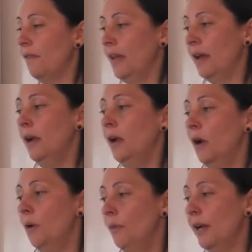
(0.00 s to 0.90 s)
of the
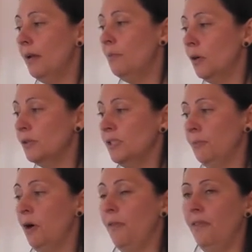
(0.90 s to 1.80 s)
really most
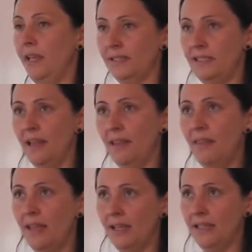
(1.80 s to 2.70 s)
important things. The other
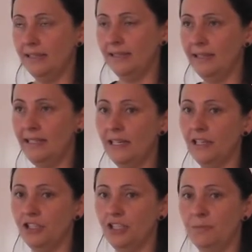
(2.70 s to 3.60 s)
thing is
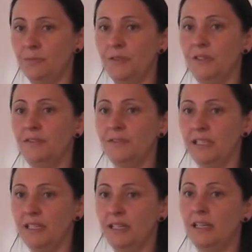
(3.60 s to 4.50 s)
leadership. So if
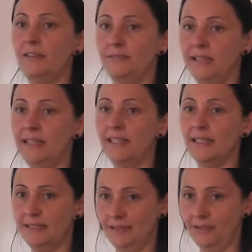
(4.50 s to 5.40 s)
the leader
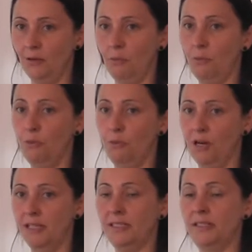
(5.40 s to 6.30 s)
isn't on
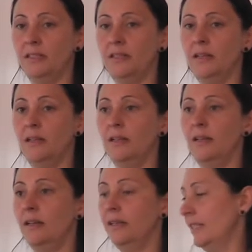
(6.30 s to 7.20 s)
board,
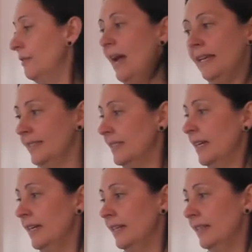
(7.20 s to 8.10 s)
the
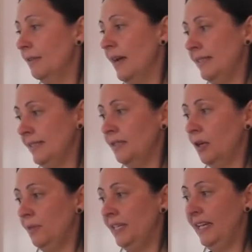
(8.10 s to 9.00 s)
crisis
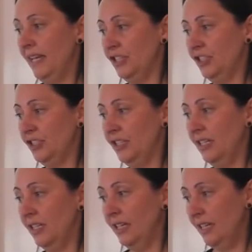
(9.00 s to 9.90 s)

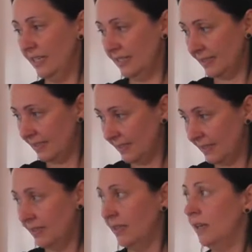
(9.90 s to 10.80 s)
communication is